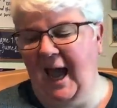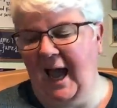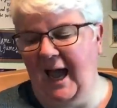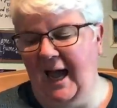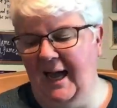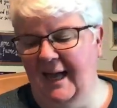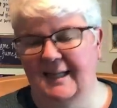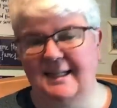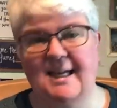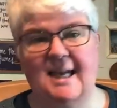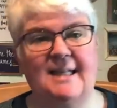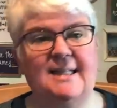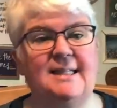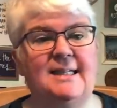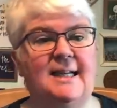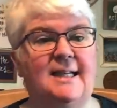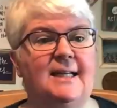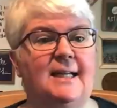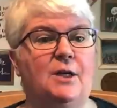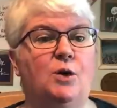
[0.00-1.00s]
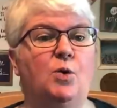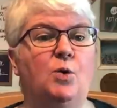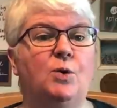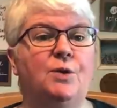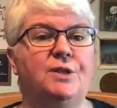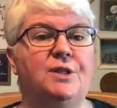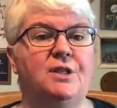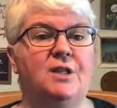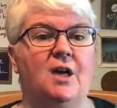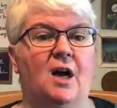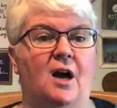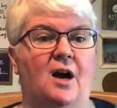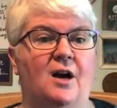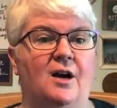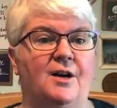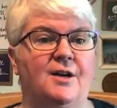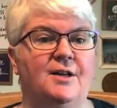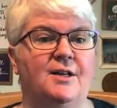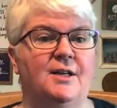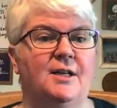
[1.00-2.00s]
And it's knit in Holst
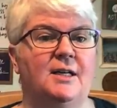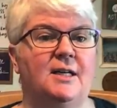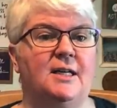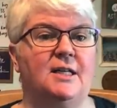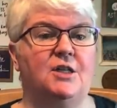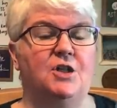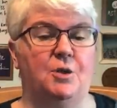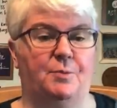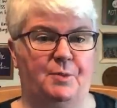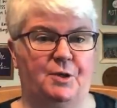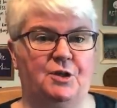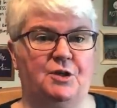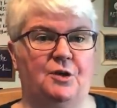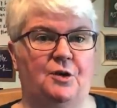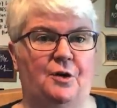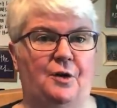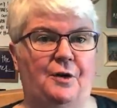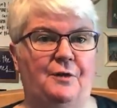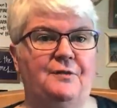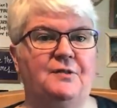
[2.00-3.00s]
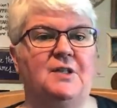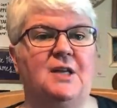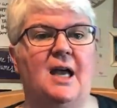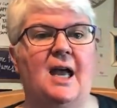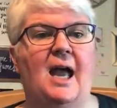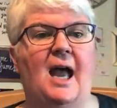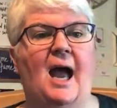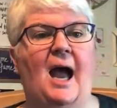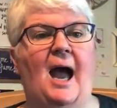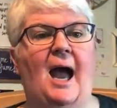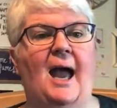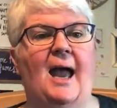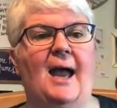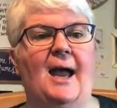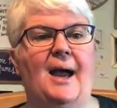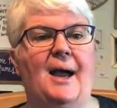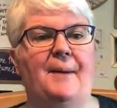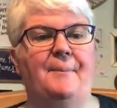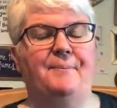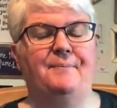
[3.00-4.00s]
Garn, super soft.
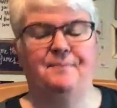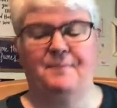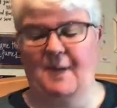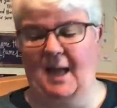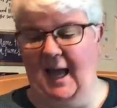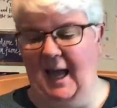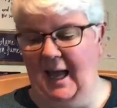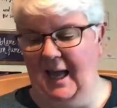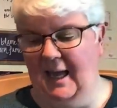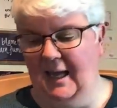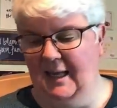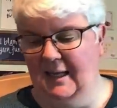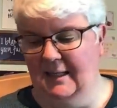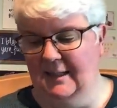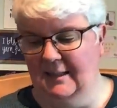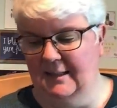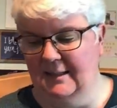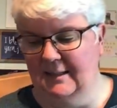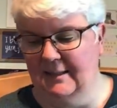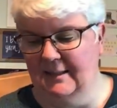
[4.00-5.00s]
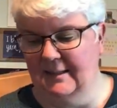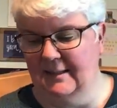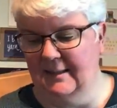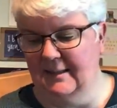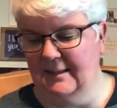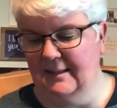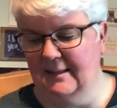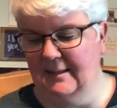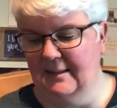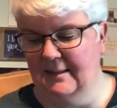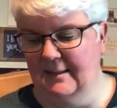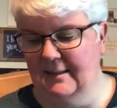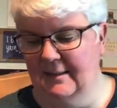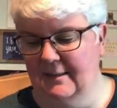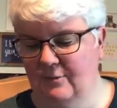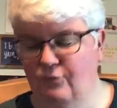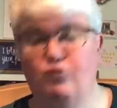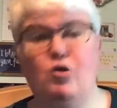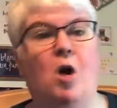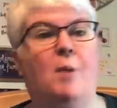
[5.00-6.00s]
And
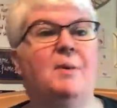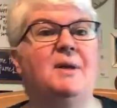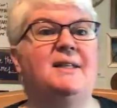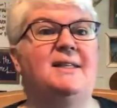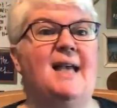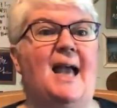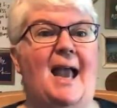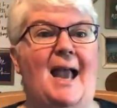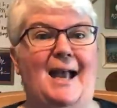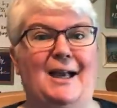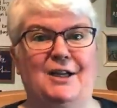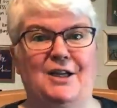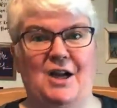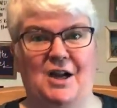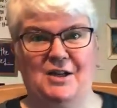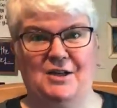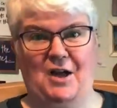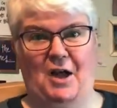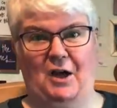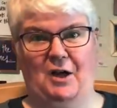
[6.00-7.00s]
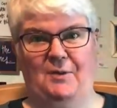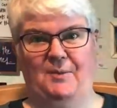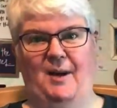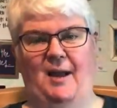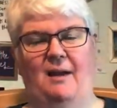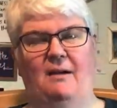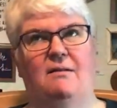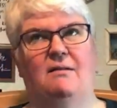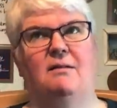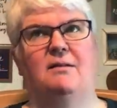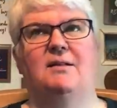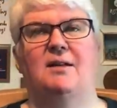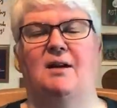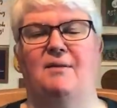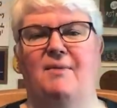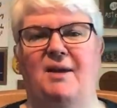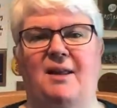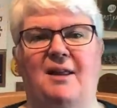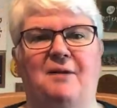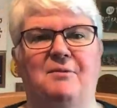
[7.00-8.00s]
Robin's Egg colourway. Oh dear
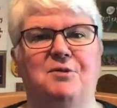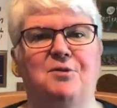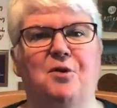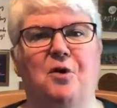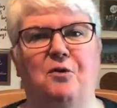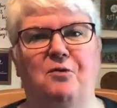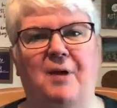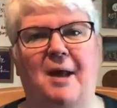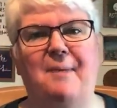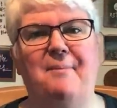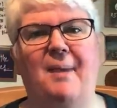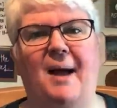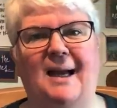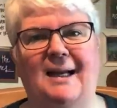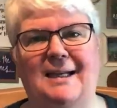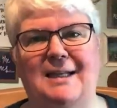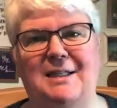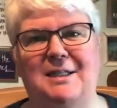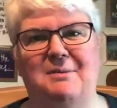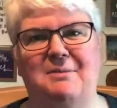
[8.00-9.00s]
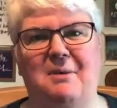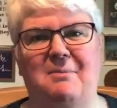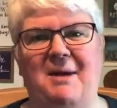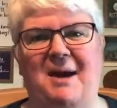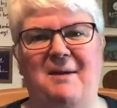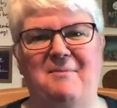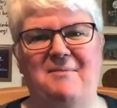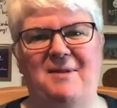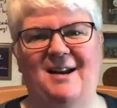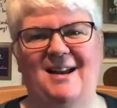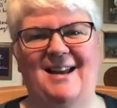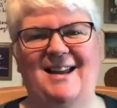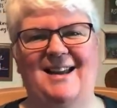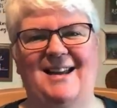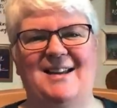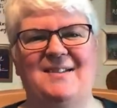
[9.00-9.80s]
me, that was going right back into my memory.